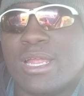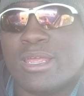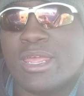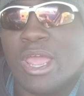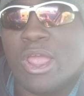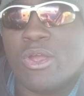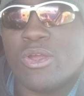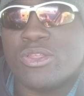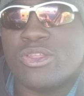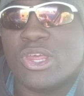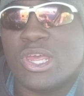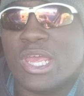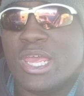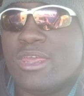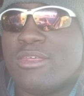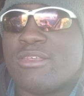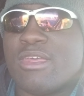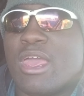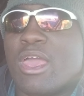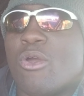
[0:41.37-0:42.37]
a guarantee. He
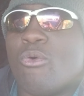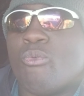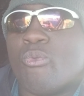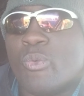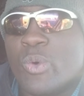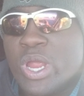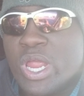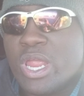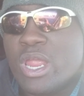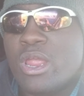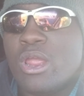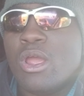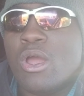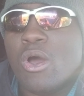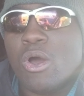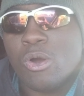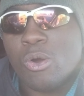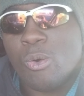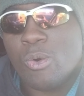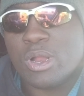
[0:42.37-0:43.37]
said, we
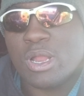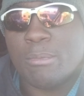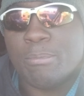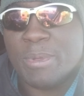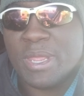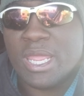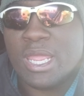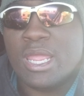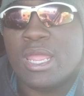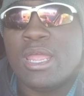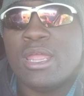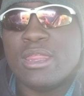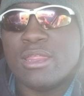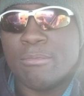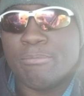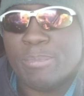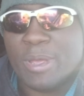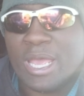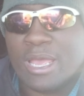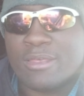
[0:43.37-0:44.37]
are going to be the
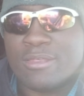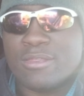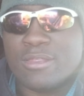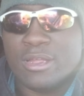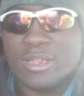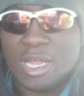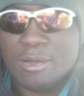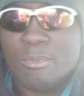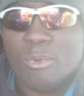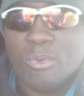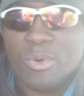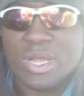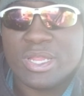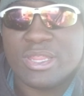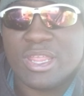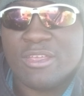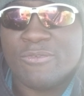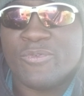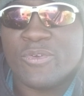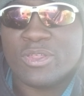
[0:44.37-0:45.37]
best, the number one
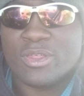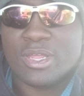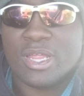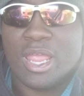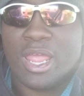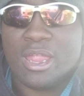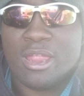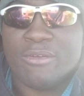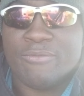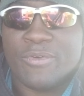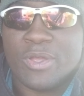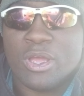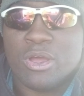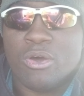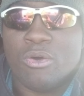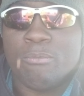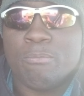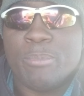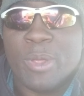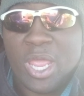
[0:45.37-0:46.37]
defense in the
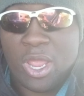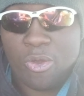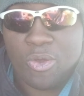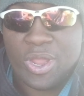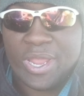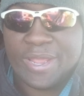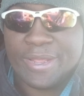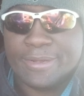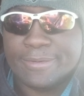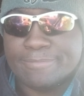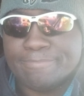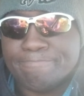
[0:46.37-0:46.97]
NFL, period.